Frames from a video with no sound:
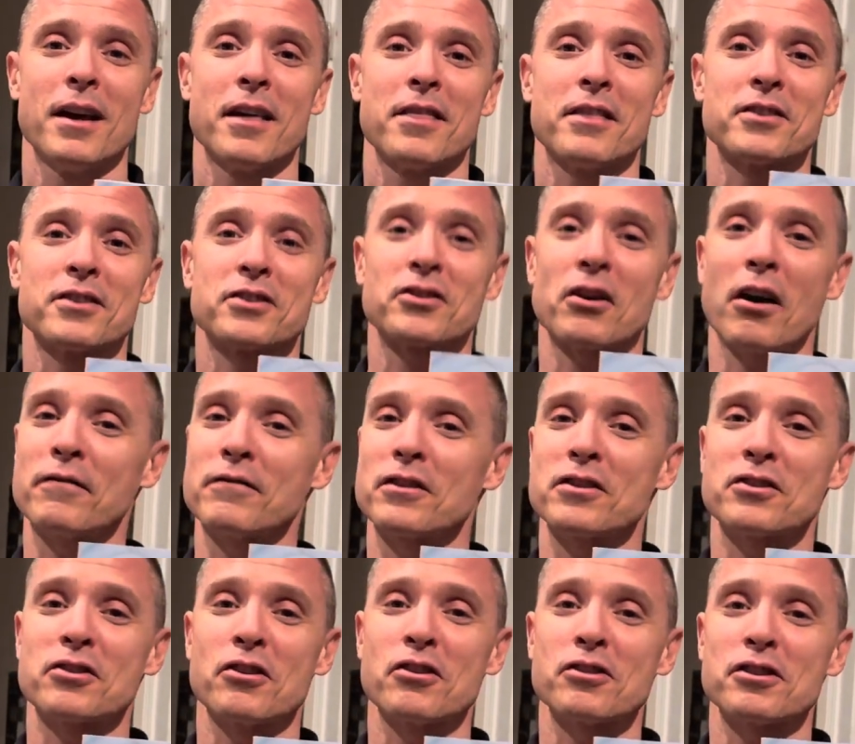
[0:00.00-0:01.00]
The
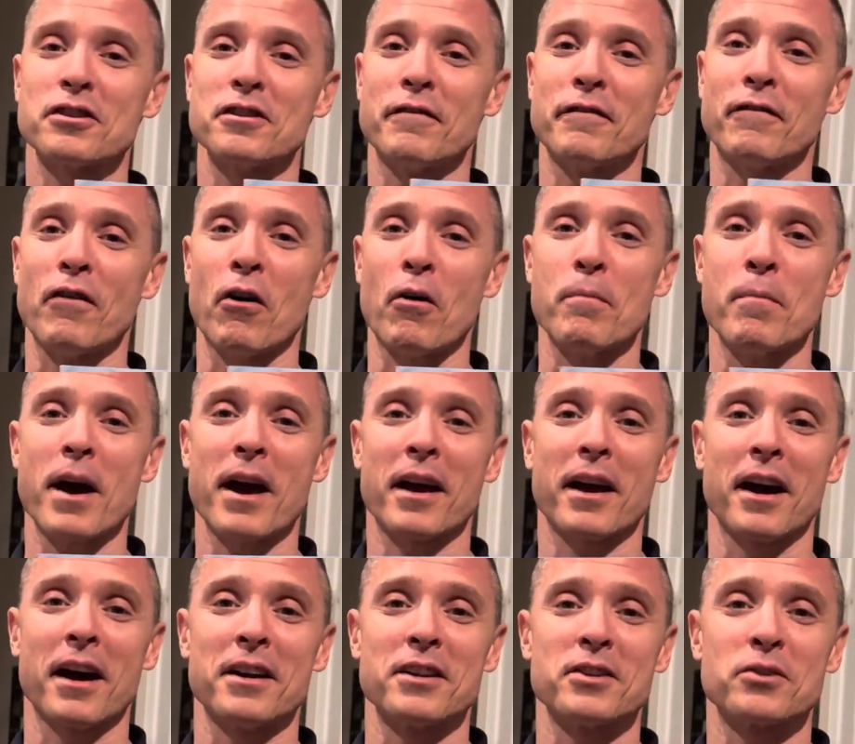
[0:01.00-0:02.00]
softest cushion to fall back
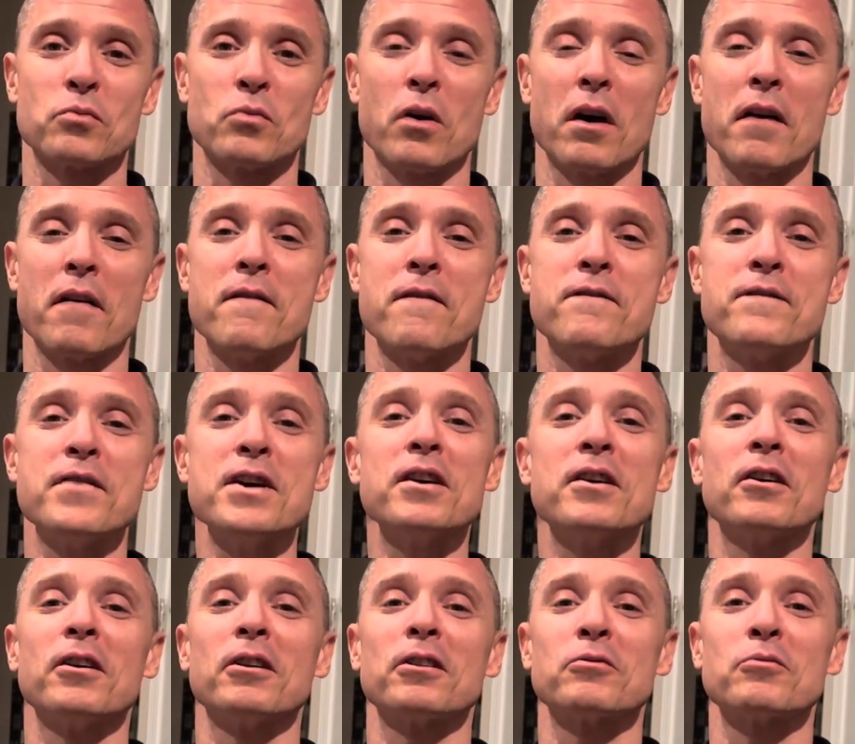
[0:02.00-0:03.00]
on is one
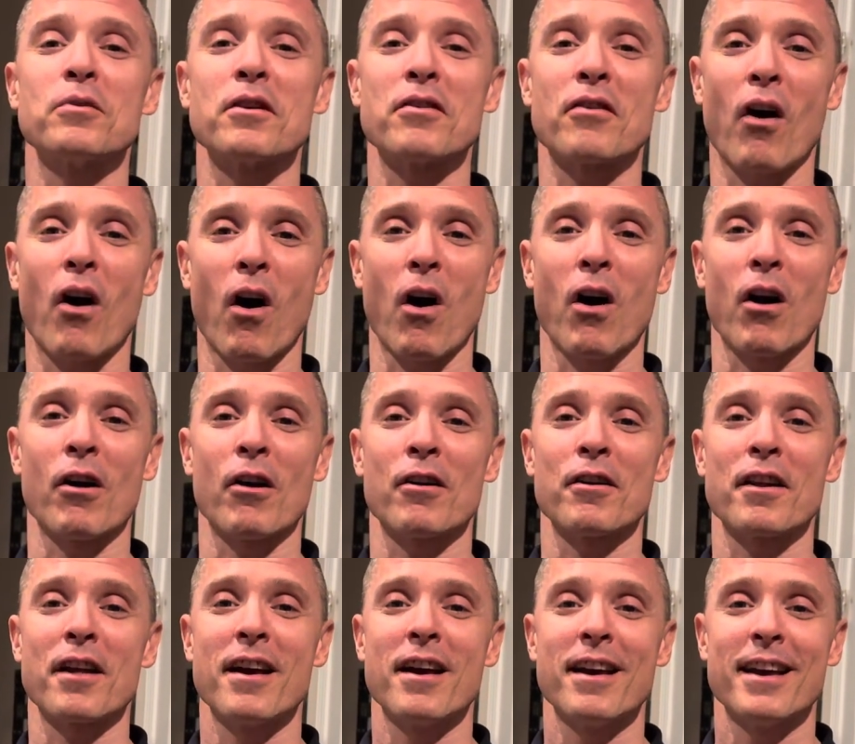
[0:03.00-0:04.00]
filled with
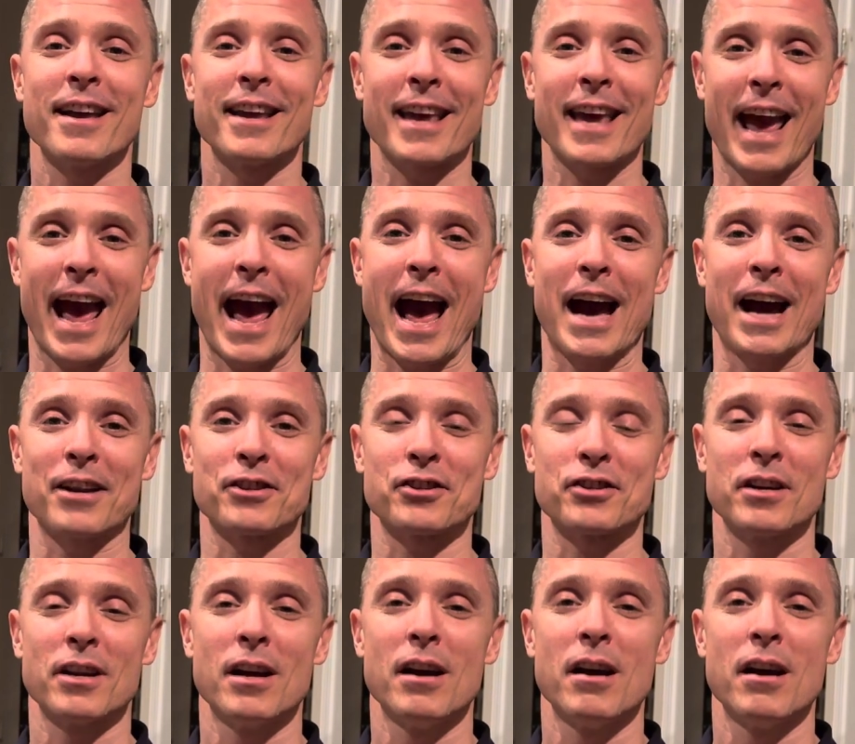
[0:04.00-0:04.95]
hard cash.